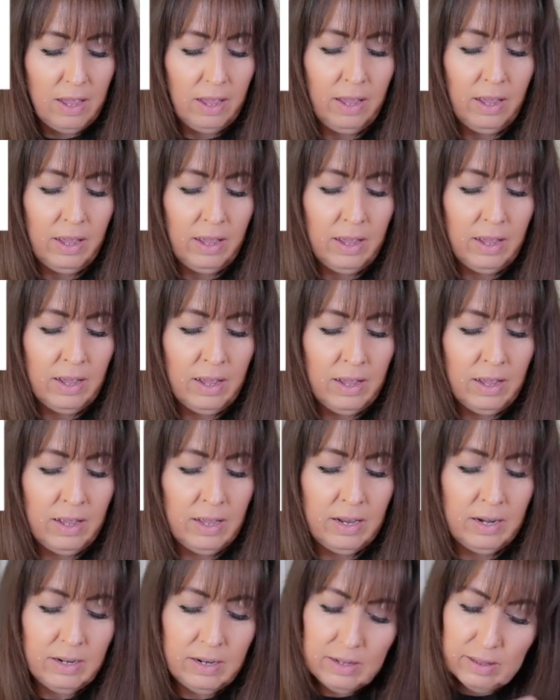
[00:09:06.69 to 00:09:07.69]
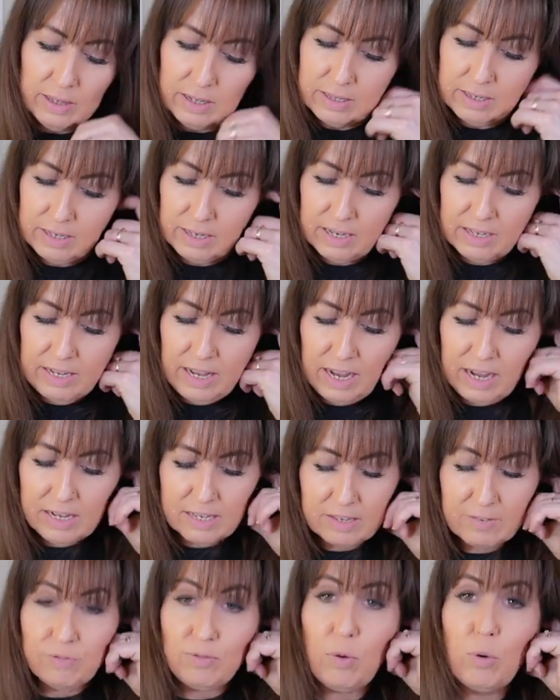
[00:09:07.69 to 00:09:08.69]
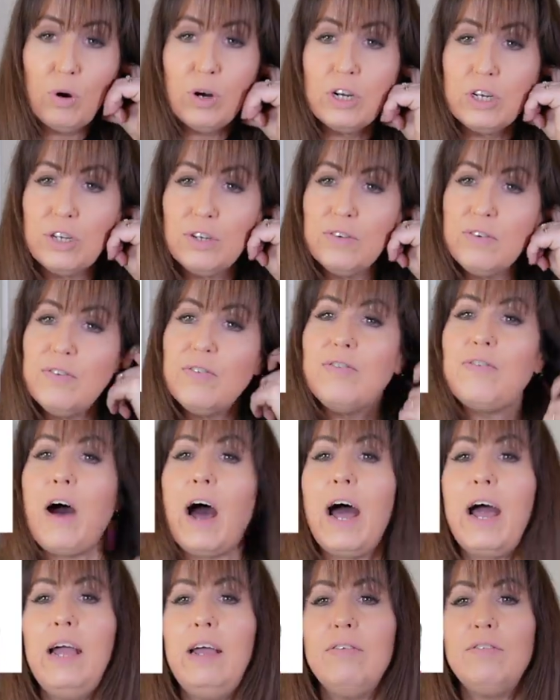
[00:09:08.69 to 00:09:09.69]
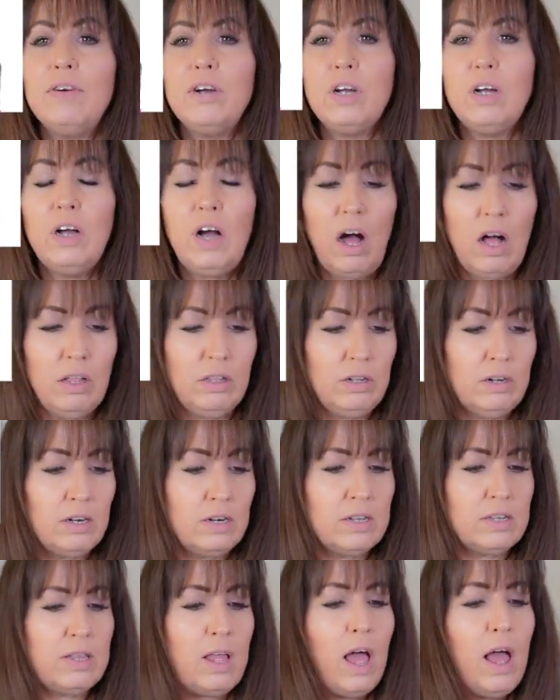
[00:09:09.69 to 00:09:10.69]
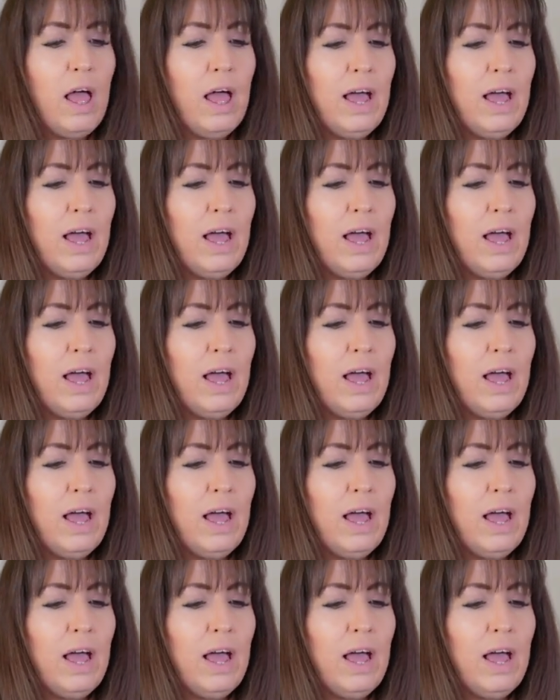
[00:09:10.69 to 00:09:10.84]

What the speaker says: and let's see, it takes 4 to 5 colors.